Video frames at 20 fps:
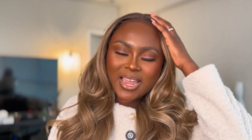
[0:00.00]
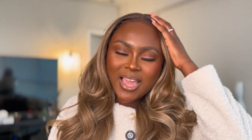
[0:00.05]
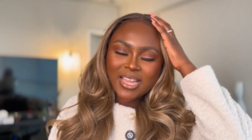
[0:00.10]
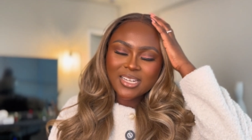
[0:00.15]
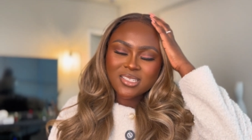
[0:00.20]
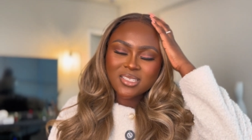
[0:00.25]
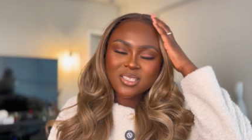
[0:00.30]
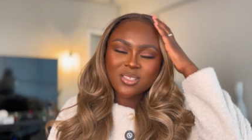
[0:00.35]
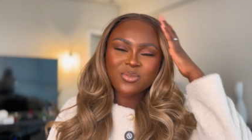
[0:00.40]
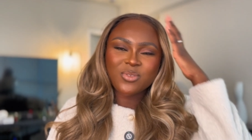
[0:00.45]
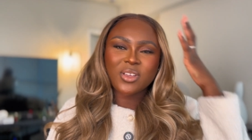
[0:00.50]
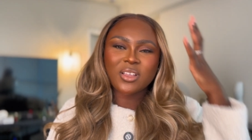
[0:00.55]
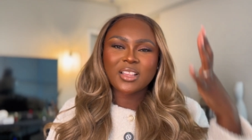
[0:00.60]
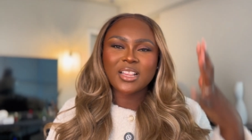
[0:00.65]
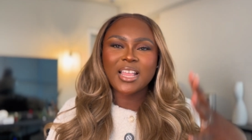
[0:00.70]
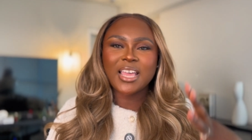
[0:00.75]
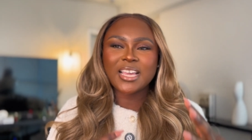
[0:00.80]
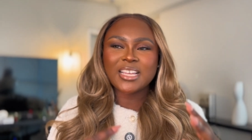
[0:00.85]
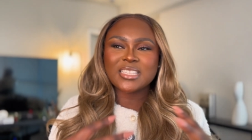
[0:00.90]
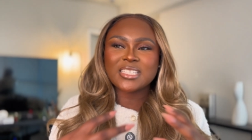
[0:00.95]
I just felt
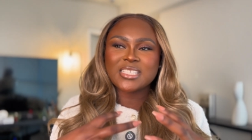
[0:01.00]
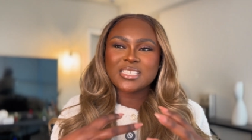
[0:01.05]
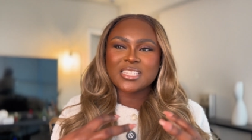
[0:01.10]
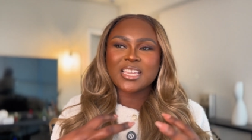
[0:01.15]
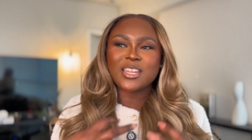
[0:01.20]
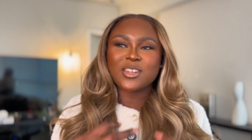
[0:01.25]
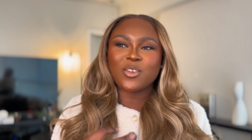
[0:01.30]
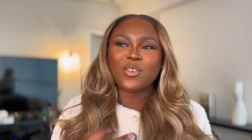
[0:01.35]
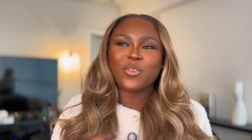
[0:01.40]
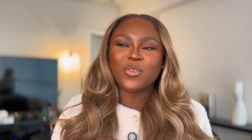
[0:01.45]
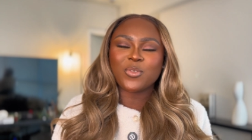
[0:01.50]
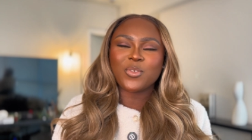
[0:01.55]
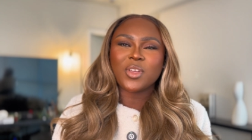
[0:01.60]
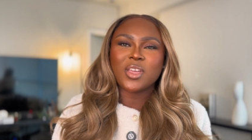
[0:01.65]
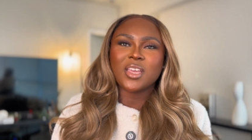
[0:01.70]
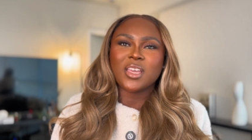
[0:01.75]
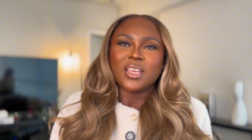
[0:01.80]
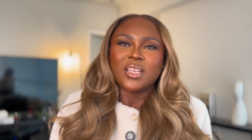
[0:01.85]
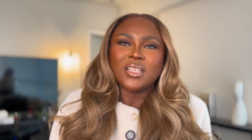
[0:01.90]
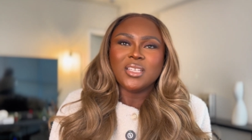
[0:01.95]
like this
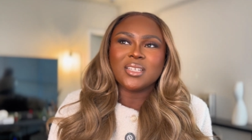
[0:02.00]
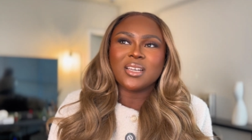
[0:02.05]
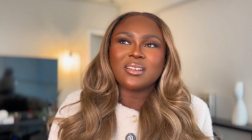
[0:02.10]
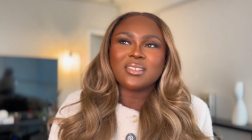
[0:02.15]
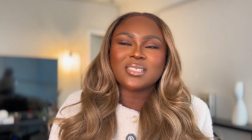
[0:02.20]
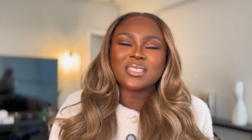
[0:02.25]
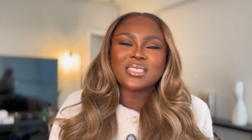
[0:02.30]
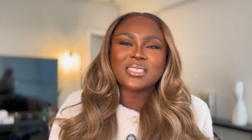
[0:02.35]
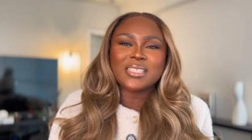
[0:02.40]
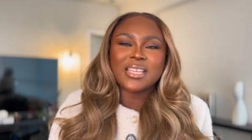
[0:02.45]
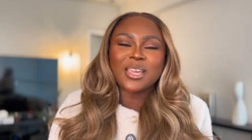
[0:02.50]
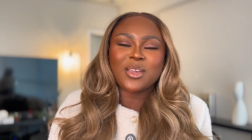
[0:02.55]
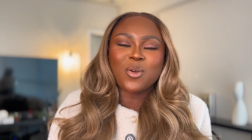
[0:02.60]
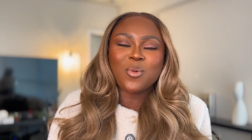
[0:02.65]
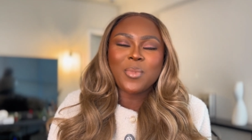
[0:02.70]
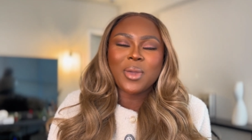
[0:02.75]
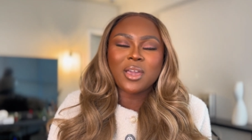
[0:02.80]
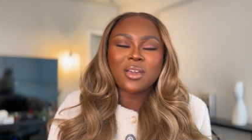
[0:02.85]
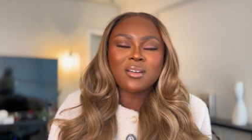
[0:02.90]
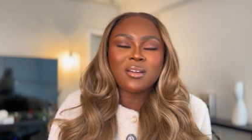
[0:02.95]
I was just like, oh
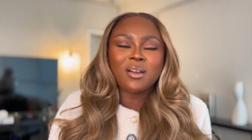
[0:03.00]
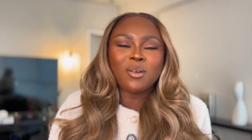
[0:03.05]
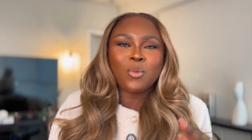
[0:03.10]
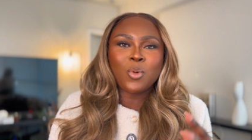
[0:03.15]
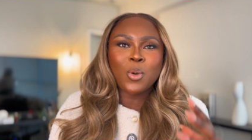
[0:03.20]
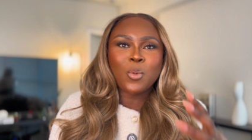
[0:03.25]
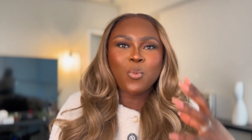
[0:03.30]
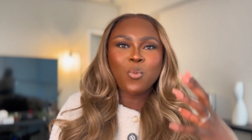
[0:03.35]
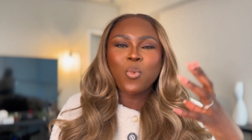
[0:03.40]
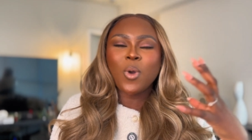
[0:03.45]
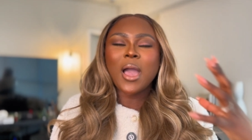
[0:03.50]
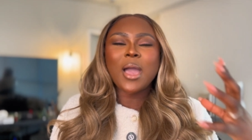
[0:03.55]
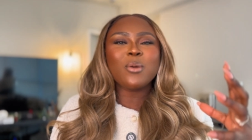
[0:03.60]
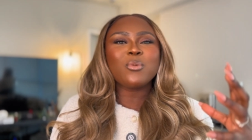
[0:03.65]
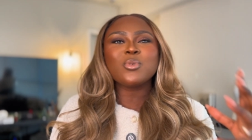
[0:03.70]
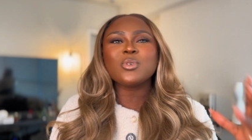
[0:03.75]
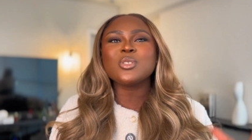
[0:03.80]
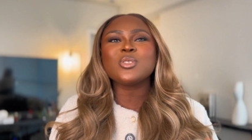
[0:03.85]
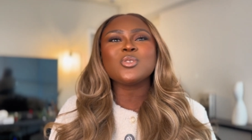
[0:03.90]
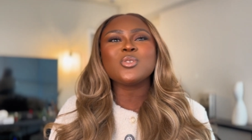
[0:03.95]
my God, well, why
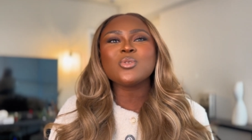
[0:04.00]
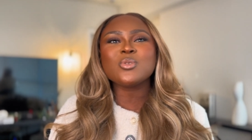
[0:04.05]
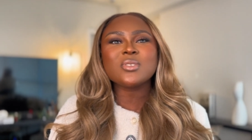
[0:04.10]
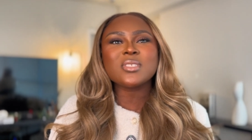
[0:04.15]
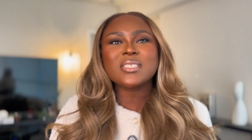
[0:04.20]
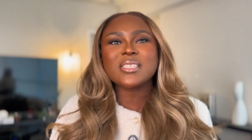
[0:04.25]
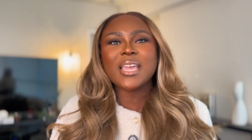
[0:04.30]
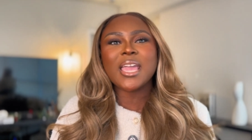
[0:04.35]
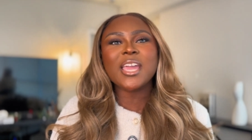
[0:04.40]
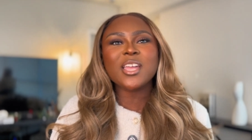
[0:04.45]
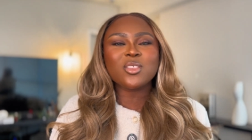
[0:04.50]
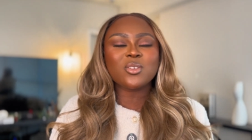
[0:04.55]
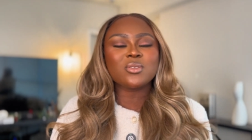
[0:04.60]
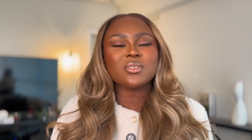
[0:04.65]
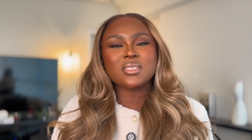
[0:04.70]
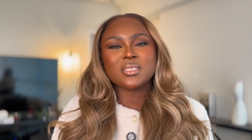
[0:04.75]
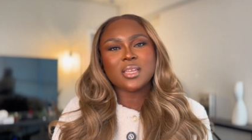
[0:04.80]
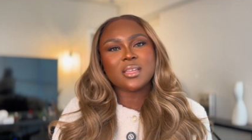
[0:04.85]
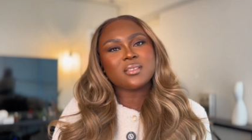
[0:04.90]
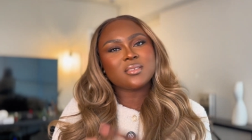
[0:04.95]
would you say
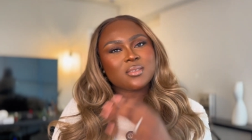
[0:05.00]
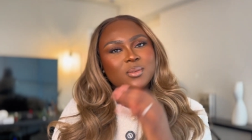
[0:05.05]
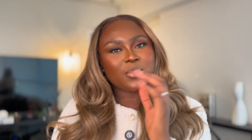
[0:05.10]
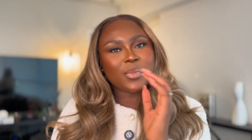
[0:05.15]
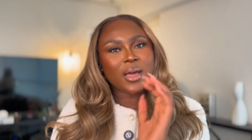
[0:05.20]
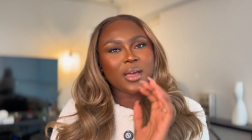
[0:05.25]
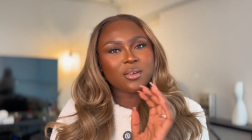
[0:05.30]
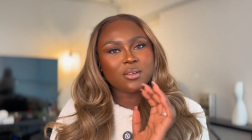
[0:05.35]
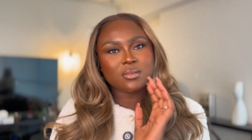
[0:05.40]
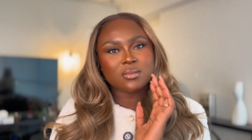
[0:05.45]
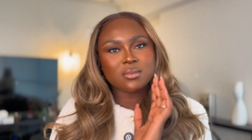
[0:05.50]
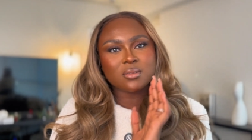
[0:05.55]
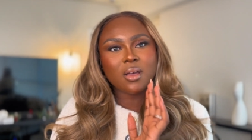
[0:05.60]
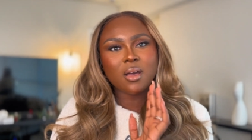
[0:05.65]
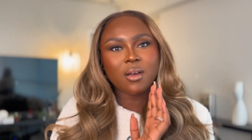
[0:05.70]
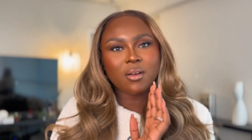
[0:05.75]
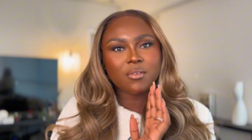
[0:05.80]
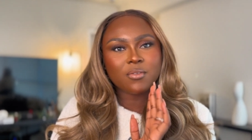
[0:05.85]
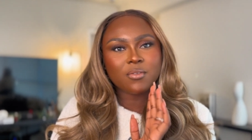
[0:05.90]
those things about yourself?